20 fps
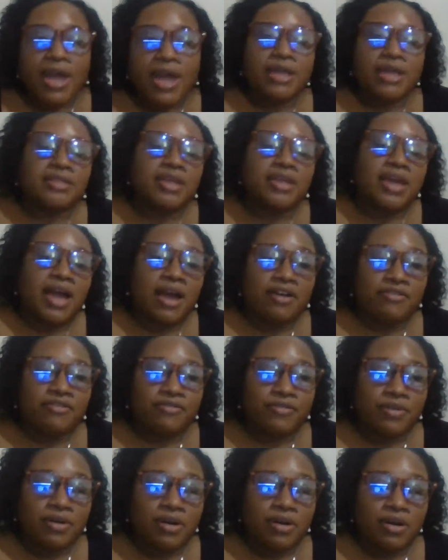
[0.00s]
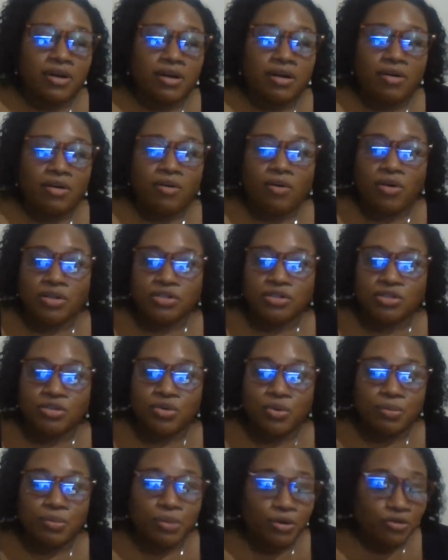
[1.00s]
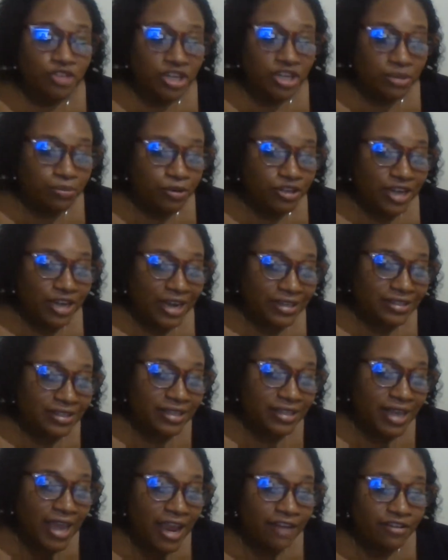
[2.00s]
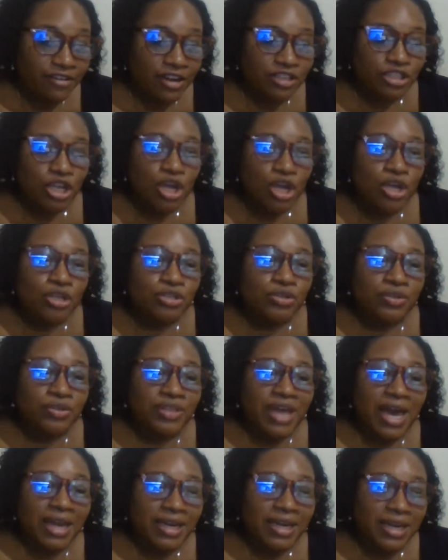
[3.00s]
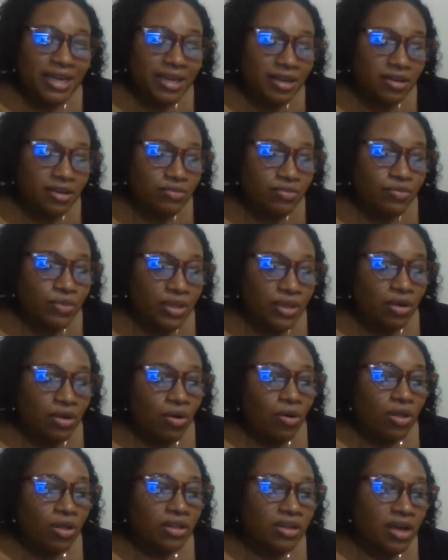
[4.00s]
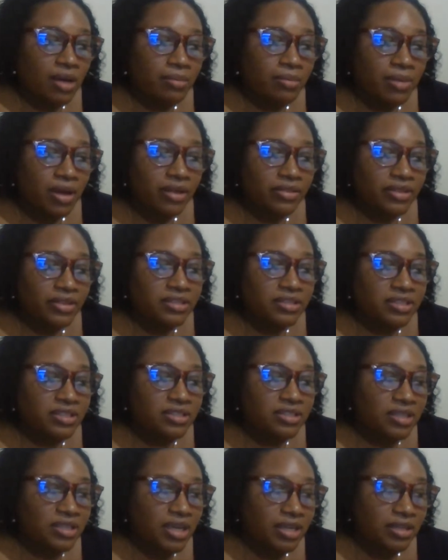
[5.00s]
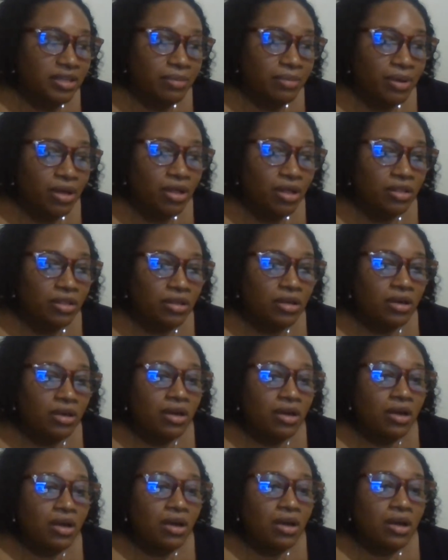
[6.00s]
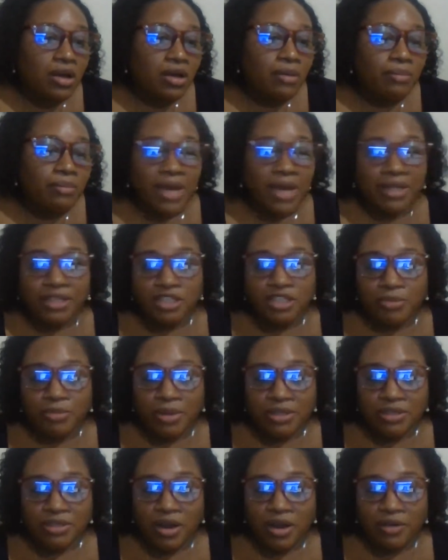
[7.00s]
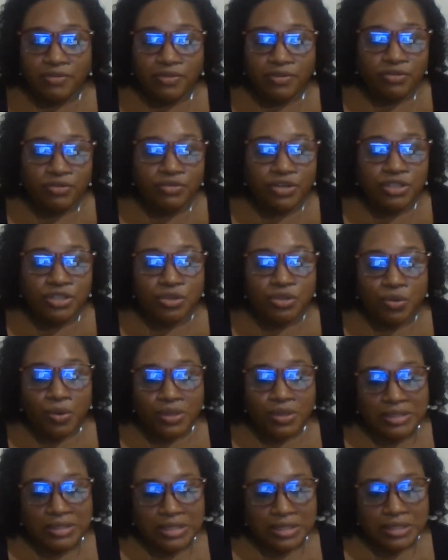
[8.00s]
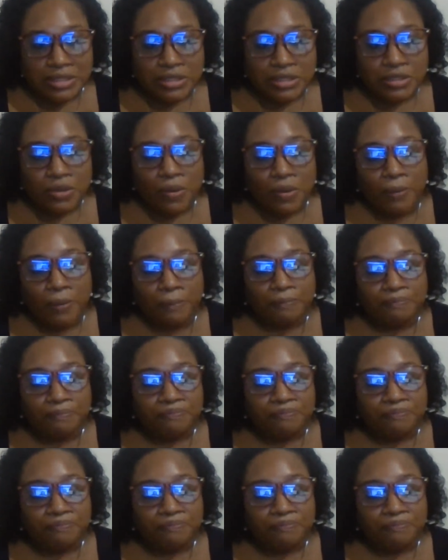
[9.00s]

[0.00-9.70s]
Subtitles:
right? They have also marine protected areas. So that will all come under sustainable management of resources. So